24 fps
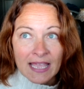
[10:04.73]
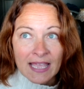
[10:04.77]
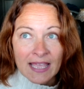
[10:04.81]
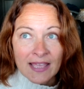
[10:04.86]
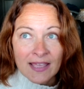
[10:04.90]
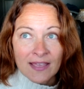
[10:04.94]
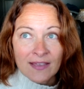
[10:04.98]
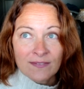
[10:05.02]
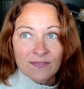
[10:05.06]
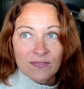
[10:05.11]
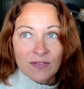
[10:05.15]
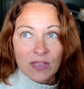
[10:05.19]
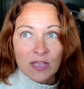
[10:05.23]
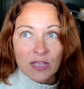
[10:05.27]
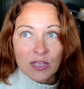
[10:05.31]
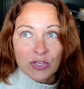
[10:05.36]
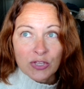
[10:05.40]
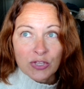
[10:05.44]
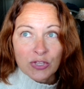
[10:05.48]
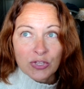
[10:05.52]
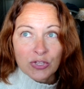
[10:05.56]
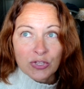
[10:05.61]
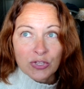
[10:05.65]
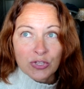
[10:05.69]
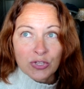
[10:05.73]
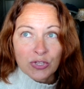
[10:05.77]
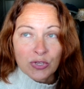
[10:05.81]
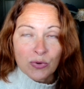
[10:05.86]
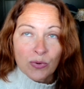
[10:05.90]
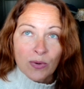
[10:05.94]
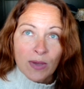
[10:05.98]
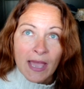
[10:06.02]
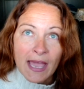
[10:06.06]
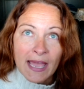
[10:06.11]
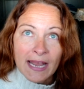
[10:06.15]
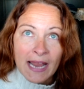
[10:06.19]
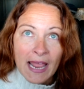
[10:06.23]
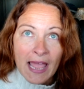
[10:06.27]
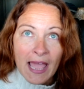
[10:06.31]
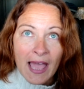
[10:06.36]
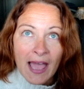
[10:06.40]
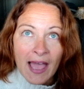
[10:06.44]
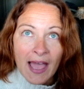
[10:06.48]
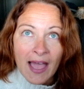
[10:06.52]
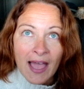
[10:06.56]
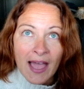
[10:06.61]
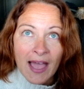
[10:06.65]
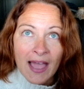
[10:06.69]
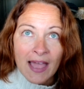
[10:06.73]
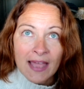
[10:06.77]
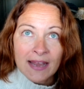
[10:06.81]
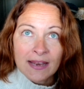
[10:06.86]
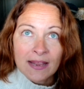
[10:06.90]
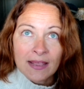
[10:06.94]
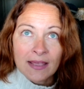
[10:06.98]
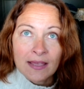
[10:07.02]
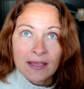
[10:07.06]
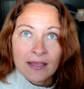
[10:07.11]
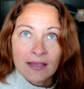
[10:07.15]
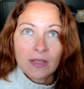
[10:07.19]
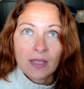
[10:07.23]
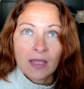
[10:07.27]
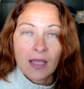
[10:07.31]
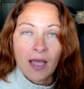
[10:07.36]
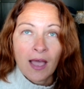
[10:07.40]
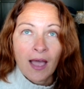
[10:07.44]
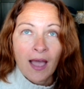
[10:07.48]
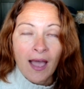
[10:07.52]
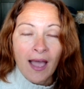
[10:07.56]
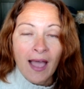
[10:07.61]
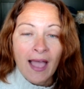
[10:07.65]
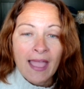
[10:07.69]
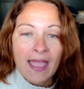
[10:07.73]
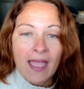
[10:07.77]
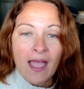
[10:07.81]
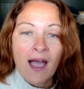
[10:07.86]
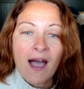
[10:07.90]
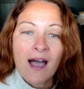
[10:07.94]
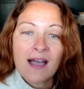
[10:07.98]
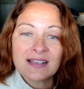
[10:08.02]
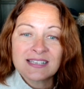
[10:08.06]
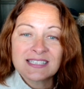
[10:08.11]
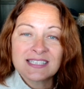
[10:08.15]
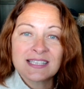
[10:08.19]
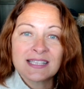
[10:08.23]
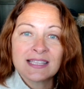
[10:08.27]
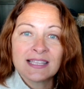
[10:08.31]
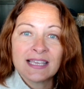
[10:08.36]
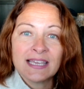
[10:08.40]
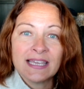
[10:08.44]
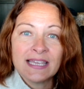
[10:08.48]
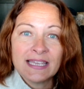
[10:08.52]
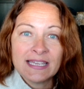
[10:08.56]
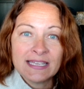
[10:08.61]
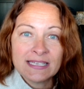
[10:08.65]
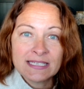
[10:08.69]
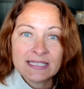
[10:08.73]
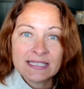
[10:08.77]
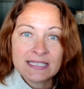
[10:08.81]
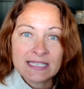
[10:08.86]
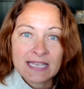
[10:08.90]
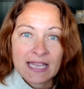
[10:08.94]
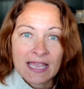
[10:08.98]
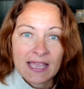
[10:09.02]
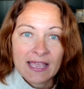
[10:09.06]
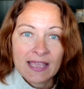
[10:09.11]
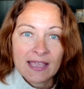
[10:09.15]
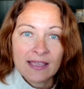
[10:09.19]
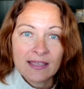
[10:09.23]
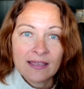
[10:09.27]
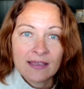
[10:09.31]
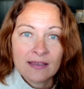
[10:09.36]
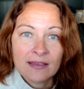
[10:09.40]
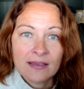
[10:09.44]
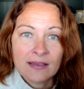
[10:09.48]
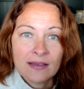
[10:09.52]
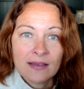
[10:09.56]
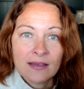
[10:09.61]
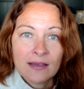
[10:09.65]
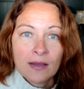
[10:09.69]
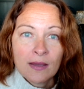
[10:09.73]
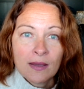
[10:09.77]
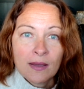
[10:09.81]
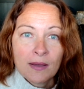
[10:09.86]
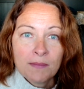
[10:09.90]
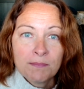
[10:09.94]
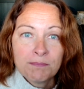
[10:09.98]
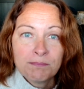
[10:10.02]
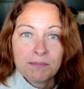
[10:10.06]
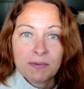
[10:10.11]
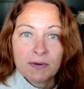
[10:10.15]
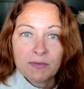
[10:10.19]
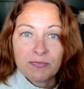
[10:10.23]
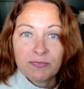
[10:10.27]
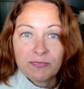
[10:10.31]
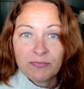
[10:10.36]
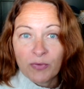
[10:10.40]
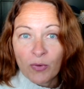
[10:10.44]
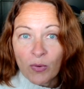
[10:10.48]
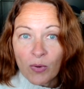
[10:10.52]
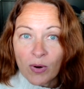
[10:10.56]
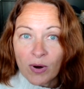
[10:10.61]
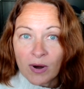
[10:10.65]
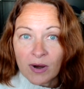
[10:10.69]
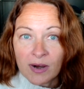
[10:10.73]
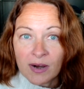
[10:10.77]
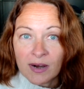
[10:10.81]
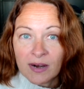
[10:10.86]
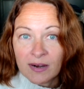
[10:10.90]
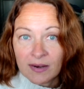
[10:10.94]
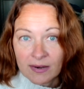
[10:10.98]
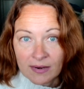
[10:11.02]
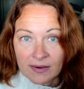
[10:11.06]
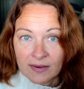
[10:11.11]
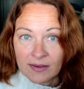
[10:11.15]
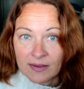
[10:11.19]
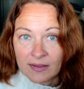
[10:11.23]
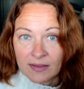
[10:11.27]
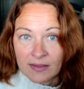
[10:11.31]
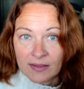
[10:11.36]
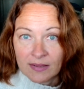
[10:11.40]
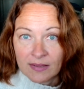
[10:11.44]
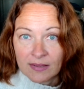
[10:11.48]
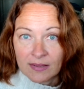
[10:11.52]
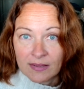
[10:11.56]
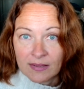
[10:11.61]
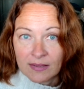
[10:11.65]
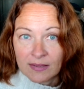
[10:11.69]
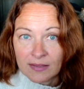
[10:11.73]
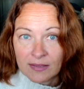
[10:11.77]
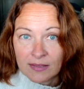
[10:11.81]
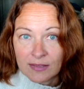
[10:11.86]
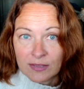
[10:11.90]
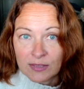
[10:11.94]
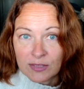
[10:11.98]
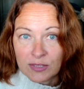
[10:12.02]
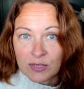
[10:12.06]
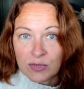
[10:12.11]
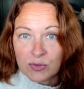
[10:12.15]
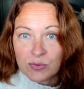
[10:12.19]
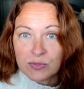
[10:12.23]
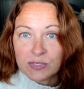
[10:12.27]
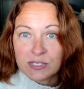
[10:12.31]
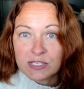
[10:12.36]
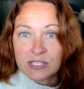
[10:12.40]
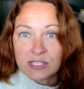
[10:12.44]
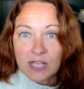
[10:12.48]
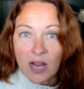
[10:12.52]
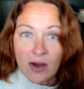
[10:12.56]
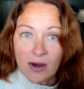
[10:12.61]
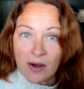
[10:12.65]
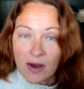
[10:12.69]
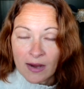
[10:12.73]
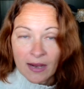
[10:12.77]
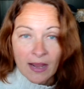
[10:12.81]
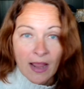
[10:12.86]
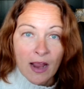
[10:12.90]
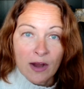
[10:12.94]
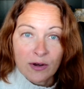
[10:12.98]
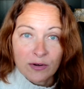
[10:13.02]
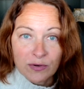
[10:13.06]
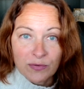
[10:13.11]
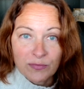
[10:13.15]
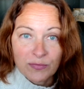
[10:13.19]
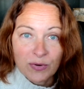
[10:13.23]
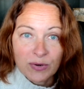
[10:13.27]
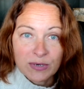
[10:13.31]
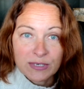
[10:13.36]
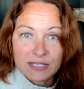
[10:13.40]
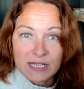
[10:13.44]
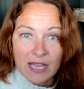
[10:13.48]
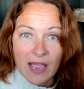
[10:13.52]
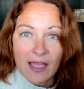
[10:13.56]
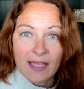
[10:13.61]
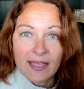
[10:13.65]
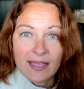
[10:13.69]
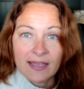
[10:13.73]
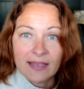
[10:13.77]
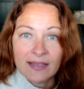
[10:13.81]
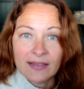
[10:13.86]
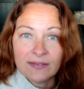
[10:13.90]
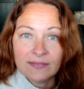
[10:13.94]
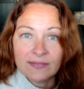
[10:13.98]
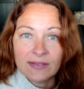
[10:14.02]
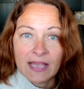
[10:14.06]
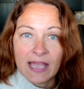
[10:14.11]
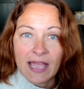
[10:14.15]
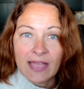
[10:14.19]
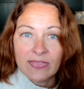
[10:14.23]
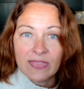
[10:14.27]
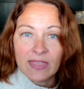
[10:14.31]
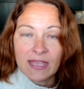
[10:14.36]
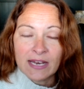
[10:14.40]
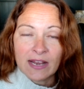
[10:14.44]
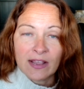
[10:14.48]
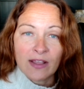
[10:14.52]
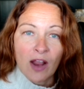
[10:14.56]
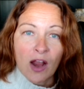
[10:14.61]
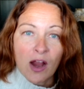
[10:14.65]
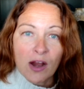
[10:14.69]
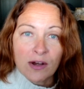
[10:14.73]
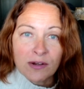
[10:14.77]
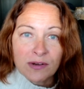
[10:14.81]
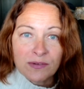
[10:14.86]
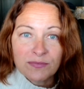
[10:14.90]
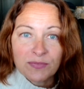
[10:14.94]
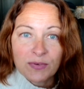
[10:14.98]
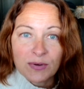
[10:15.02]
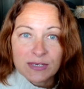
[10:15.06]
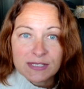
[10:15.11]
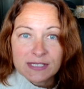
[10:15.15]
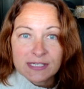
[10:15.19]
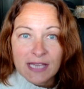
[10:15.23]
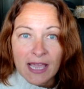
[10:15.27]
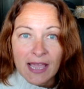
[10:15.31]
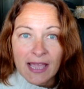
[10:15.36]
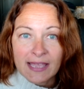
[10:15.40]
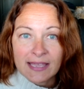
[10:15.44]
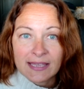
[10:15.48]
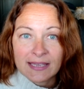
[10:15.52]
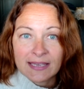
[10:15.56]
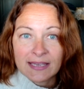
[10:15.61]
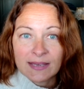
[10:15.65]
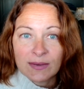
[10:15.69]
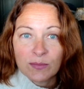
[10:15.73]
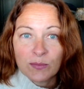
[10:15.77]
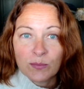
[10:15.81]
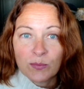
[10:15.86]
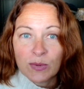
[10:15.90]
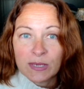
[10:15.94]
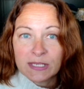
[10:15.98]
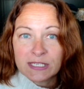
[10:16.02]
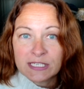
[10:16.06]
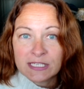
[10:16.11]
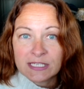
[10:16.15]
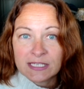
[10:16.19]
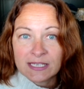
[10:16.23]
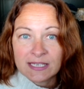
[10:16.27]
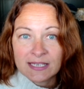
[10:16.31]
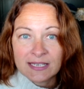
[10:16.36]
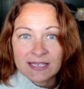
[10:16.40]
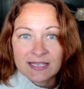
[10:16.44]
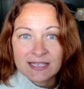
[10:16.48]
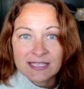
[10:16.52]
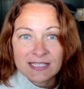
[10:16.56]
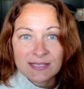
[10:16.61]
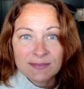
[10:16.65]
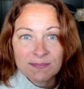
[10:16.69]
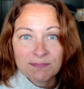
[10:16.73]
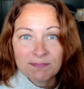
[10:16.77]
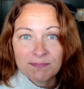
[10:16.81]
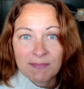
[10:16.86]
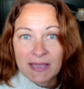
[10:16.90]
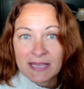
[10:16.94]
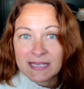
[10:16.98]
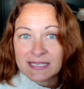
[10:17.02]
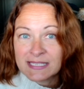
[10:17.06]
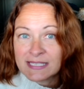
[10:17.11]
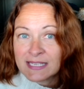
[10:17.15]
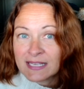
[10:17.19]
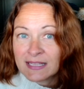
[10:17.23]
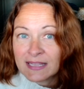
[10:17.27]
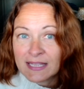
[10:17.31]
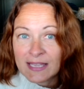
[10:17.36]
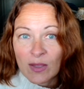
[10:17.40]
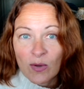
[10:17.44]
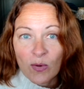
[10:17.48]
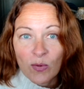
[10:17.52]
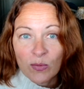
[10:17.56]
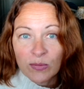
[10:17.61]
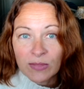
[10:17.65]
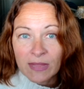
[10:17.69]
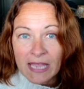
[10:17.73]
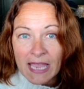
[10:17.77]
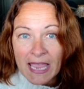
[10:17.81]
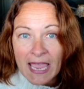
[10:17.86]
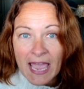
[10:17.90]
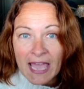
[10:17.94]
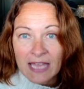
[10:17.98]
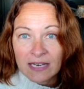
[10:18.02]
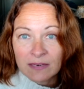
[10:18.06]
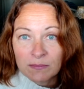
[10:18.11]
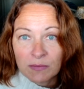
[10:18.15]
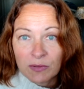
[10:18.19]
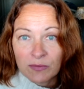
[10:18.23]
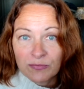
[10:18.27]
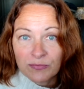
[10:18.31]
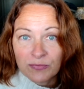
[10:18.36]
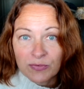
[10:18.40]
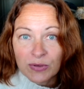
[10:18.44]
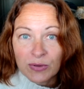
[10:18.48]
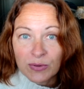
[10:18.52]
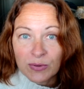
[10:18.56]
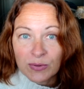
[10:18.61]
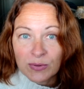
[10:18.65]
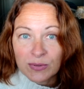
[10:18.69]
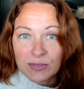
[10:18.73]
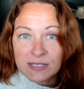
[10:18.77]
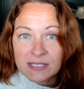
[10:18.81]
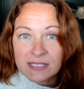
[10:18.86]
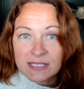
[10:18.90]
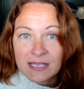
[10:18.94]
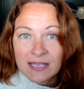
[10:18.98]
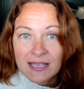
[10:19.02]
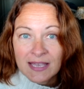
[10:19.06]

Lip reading: If you had had a high oxalate intake before you start a carnivore diet, and then a carnivore diet, which is basically only animal foods,